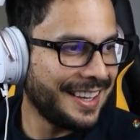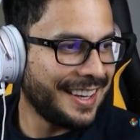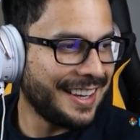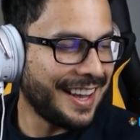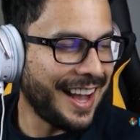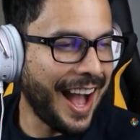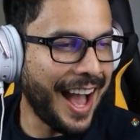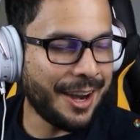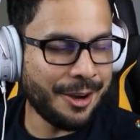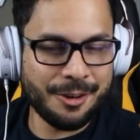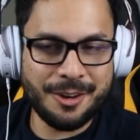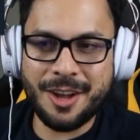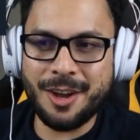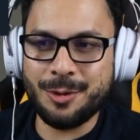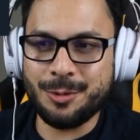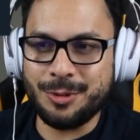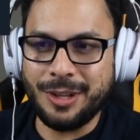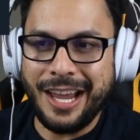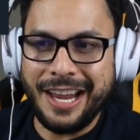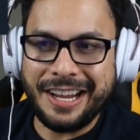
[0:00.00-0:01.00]
I don't
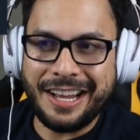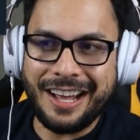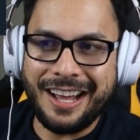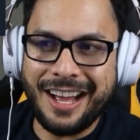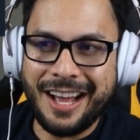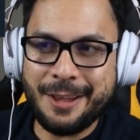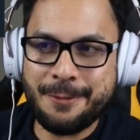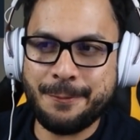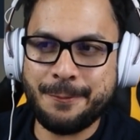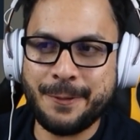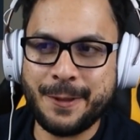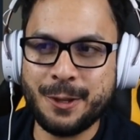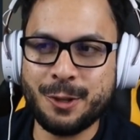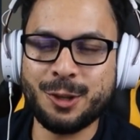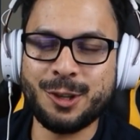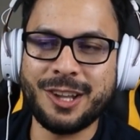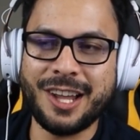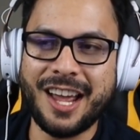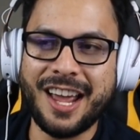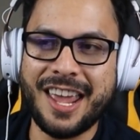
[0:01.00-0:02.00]
know, like, I
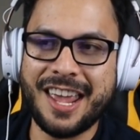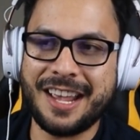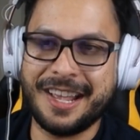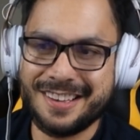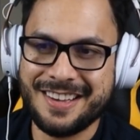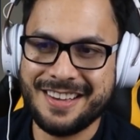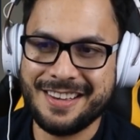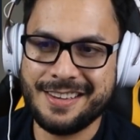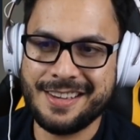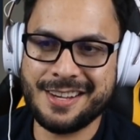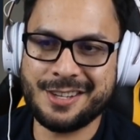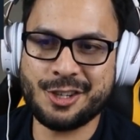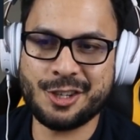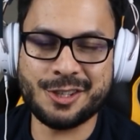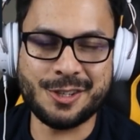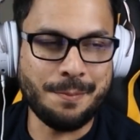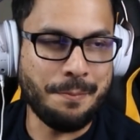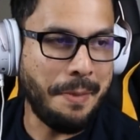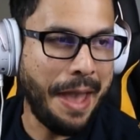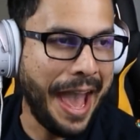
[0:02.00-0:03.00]
feel like it's
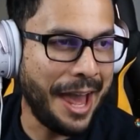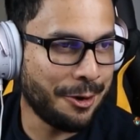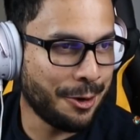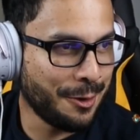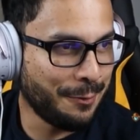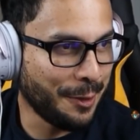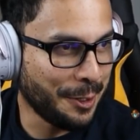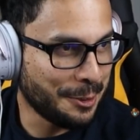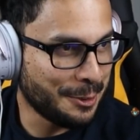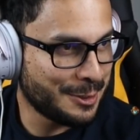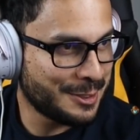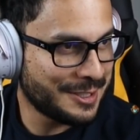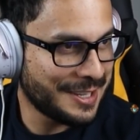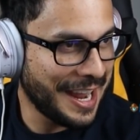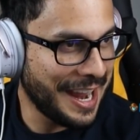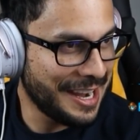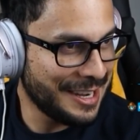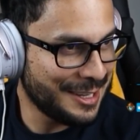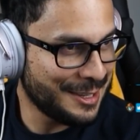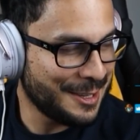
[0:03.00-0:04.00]
just a matter of
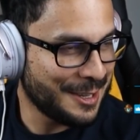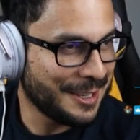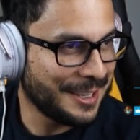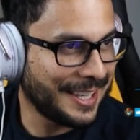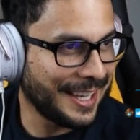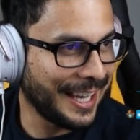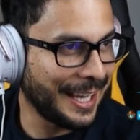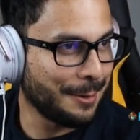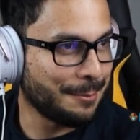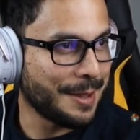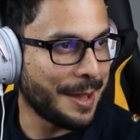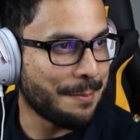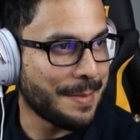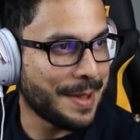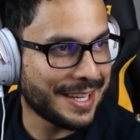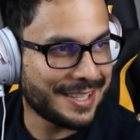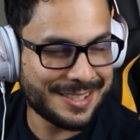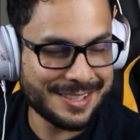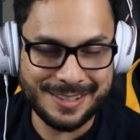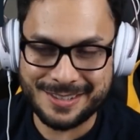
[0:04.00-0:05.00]
understanding the game that
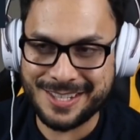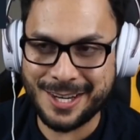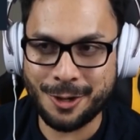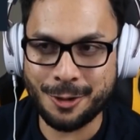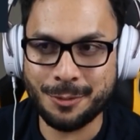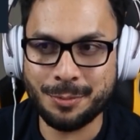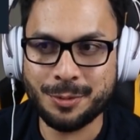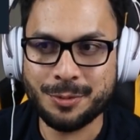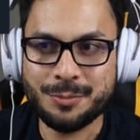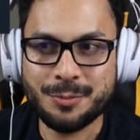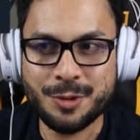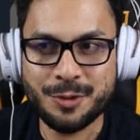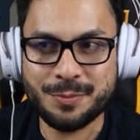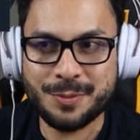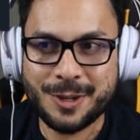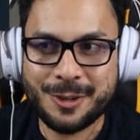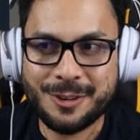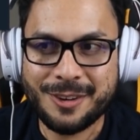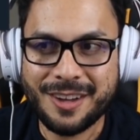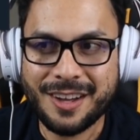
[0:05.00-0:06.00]
makes it terrible
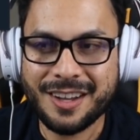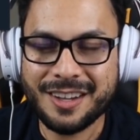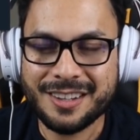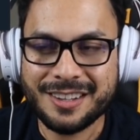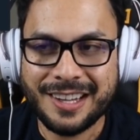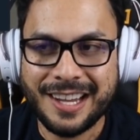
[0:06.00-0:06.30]
movement or not.